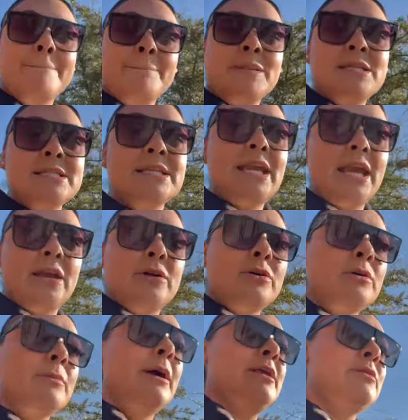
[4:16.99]
this
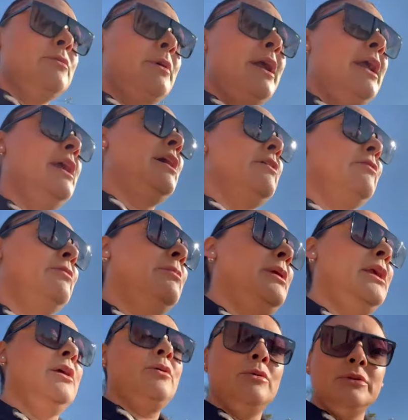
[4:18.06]
angle, by the way, of
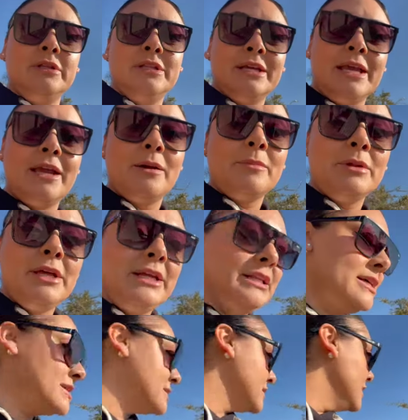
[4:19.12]
me holding the camera like
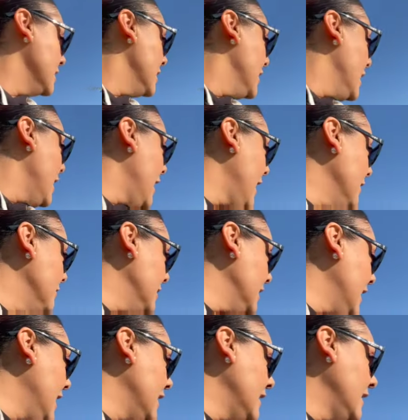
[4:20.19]
this, I've
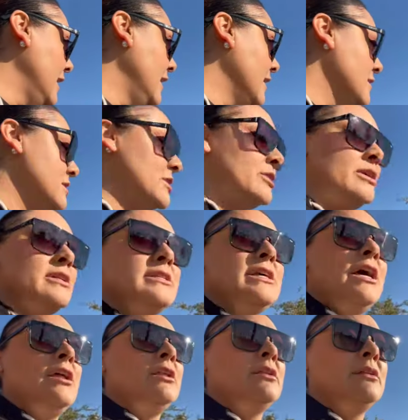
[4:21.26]
been editing, as you could
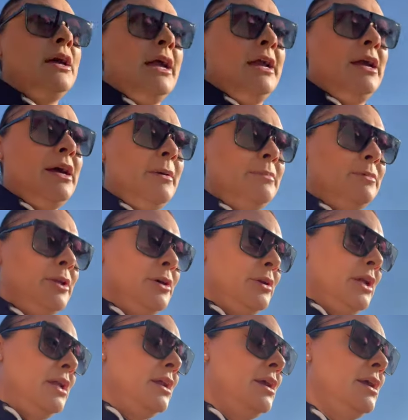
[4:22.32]
tell, I
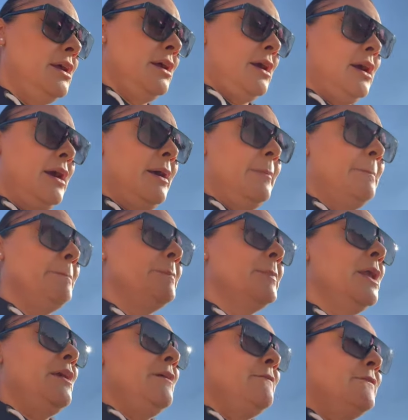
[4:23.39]
uploaded um,
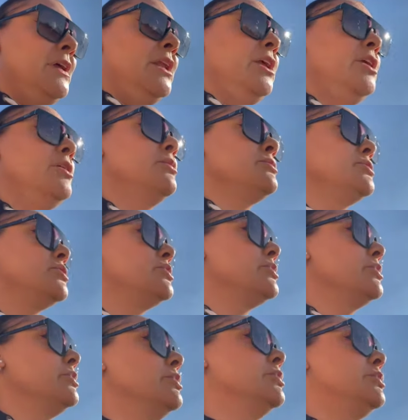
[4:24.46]
videos
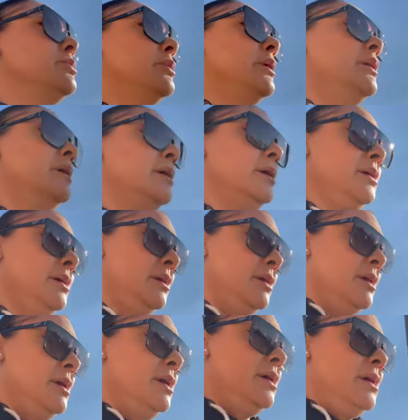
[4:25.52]
through
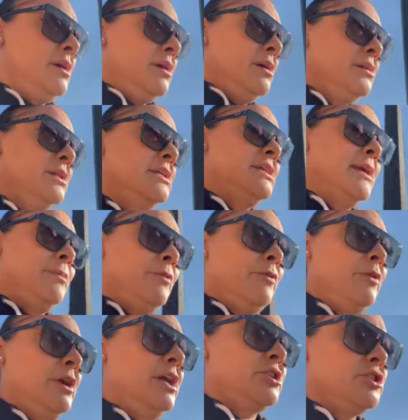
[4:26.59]
the day
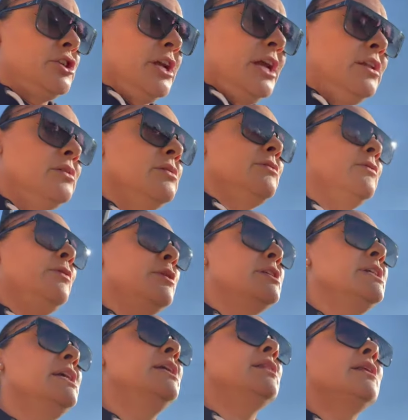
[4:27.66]
before yesterday through the
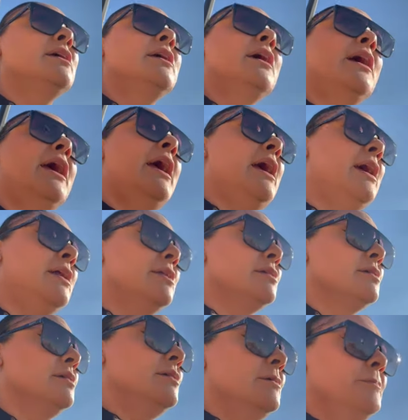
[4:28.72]
14th, and
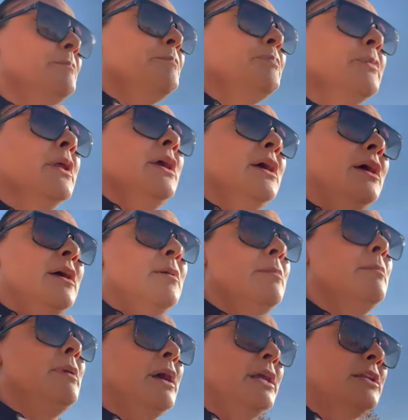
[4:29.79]

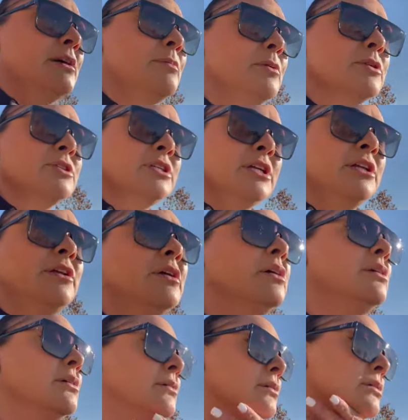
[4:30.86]
my double chin,
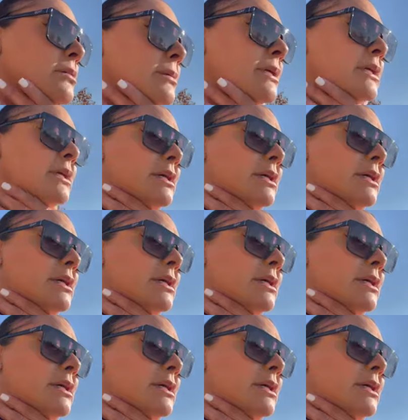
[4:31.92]
y'all, oh,